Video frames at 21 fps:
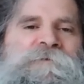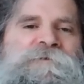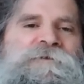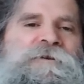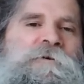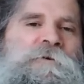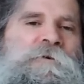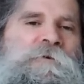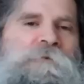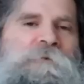
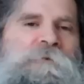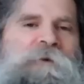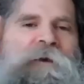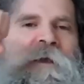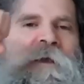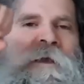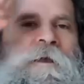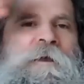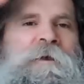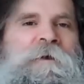So
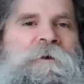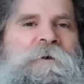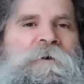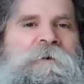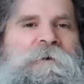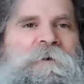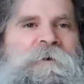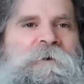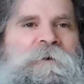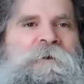
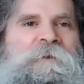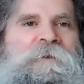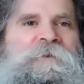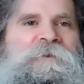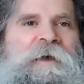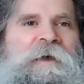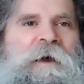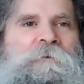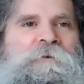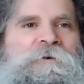
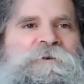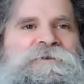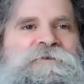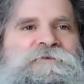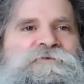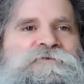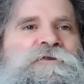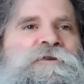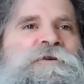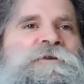that was
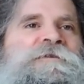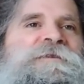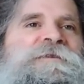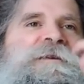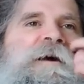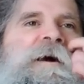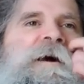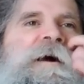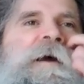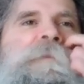the
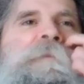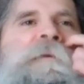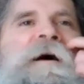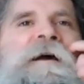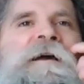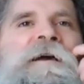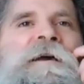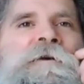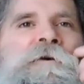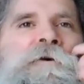first time
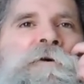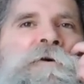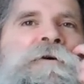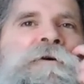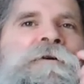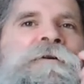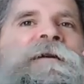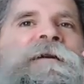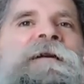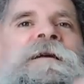I had
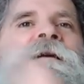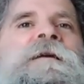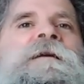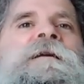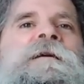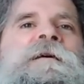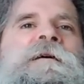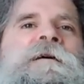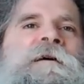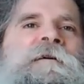heard
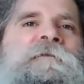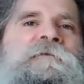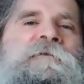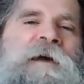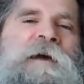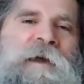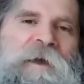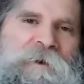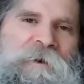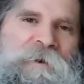of
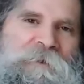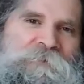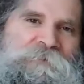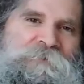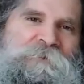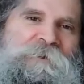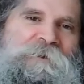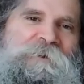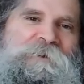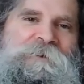
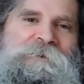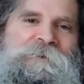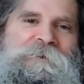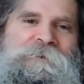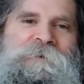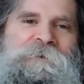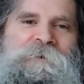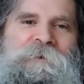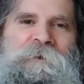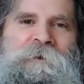
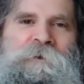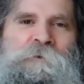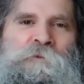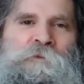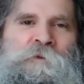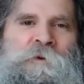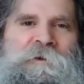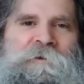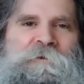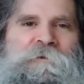anything
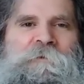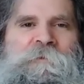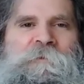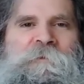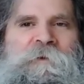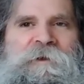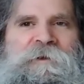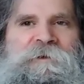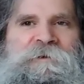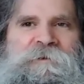
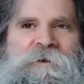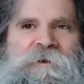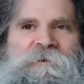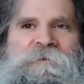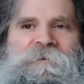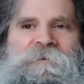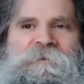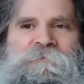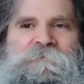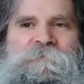weird being
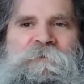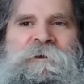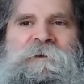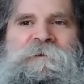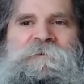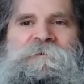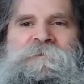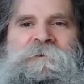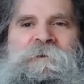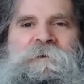done to
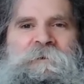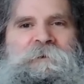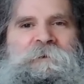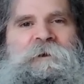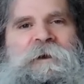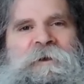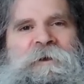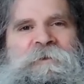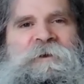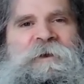dreads.
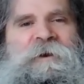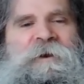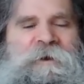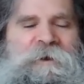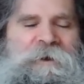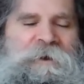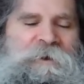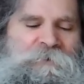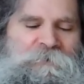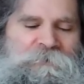And then
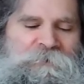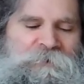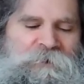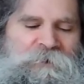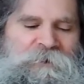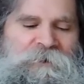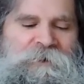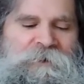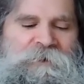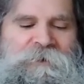I got
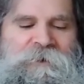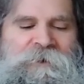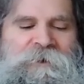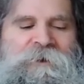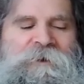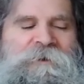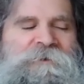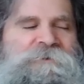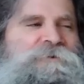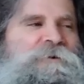online
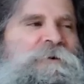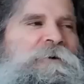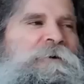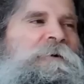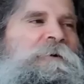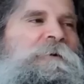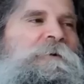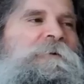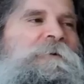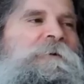and I
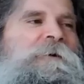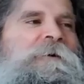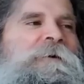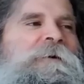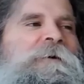saw a